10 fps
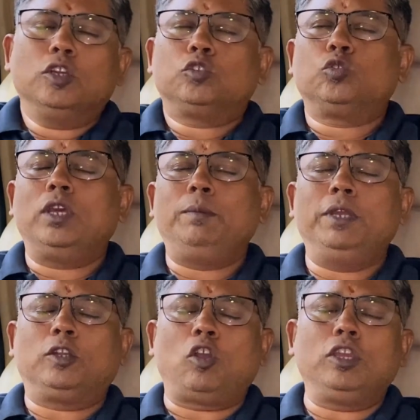Today we
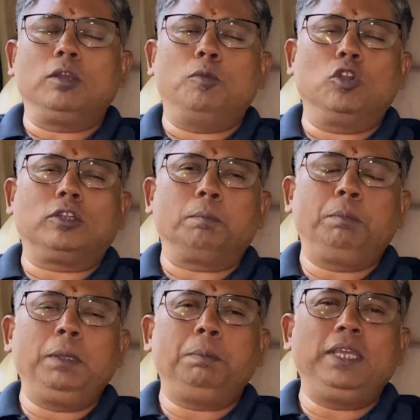are talking about
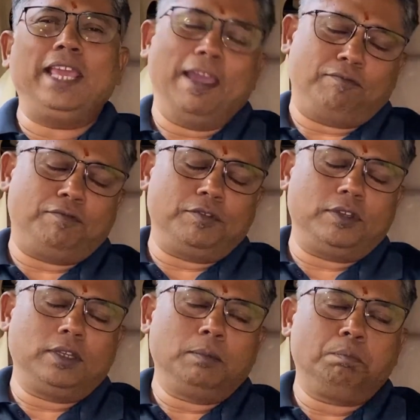PPF,
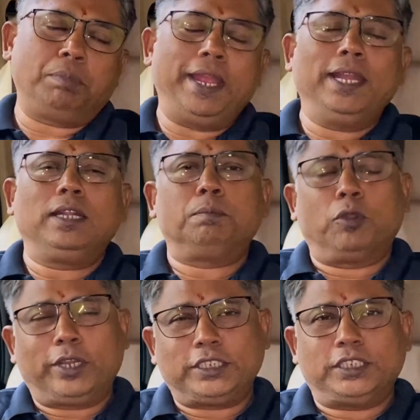paint
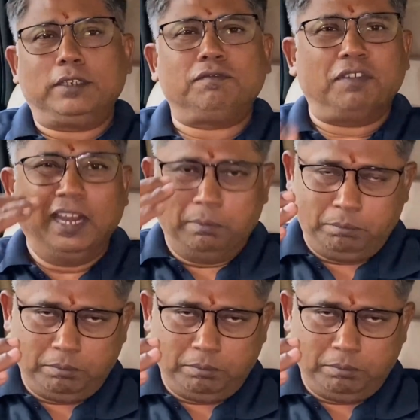protection film.